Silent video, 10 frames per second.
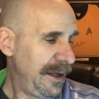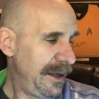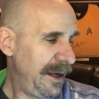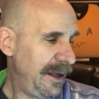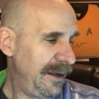
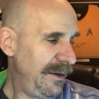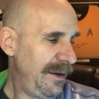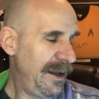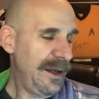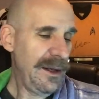And
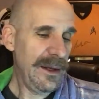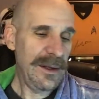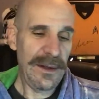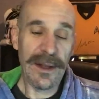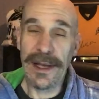
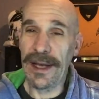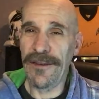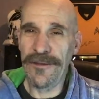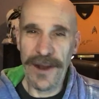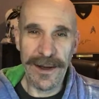then they get
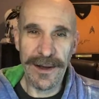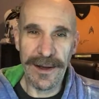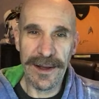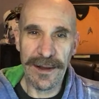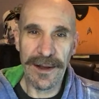offended and
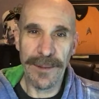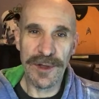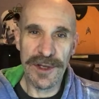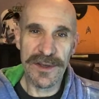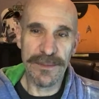think that I'm
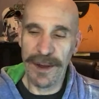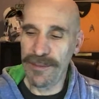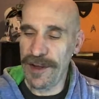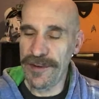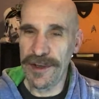just my
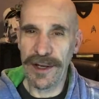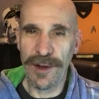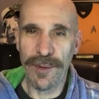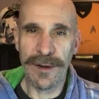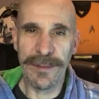brother and I
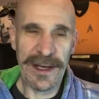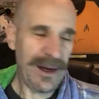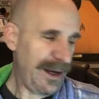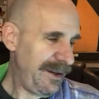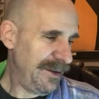don't want to be
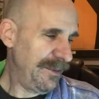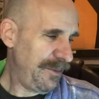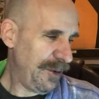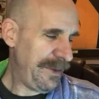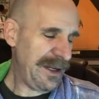kind or,
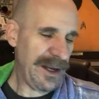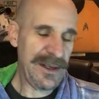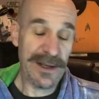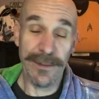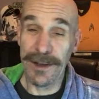or be nice.
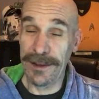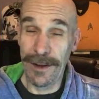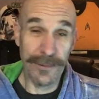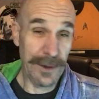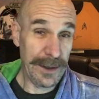And I'd be like, no,
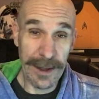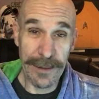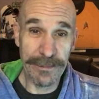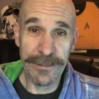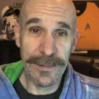really,
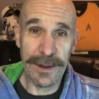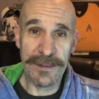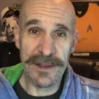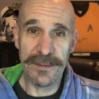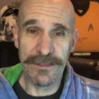I'm, I'm
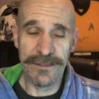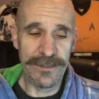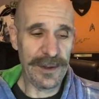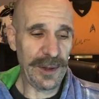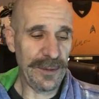his
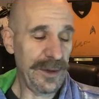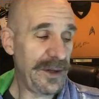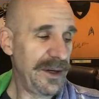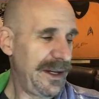little brother.